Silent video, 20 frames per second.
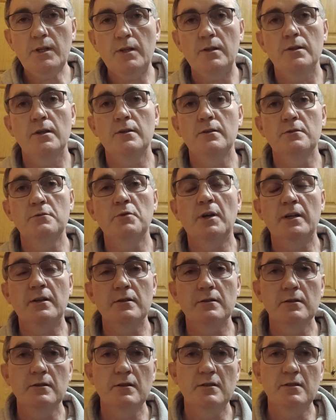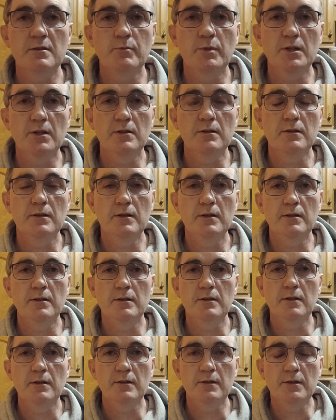that is recognizable
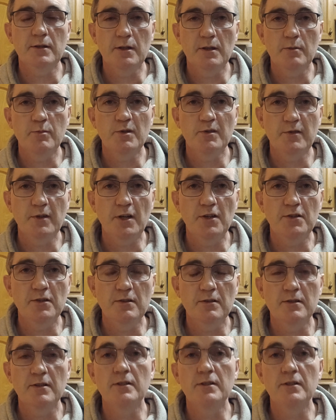in their professions,